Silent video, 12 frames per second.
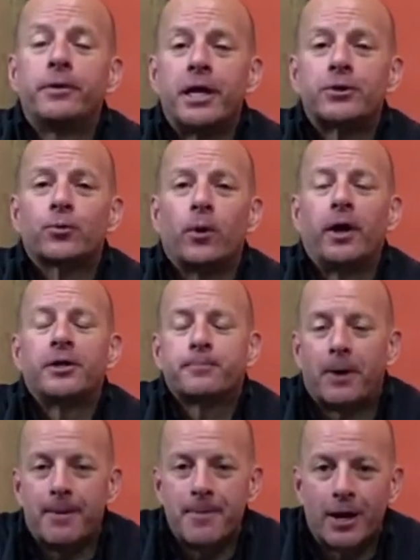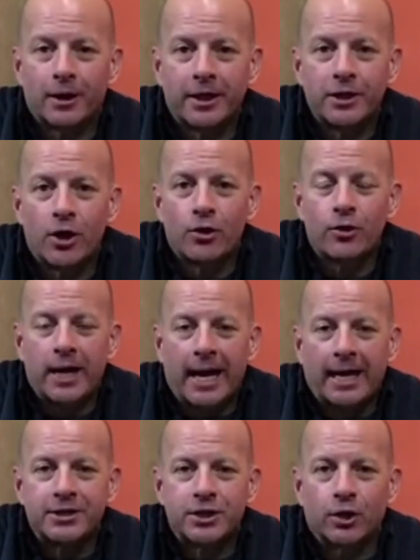This one is primarily known
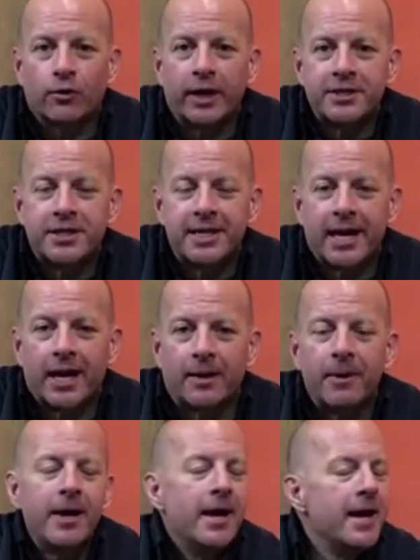as the Gracie get-up.